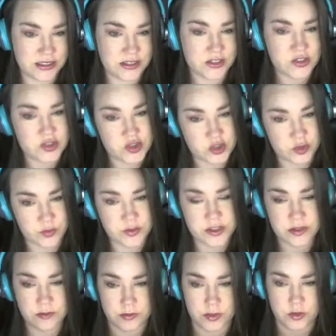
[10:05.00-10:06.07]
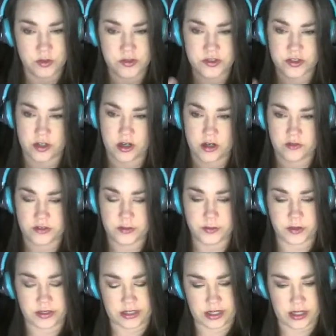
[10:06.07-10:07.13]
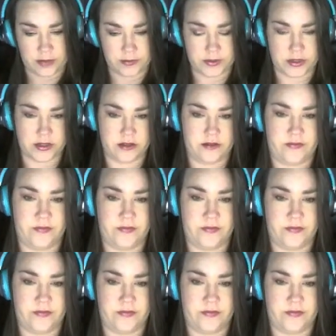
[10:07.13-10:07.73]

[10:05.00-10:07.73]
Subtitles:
consumes the most coffee per capita?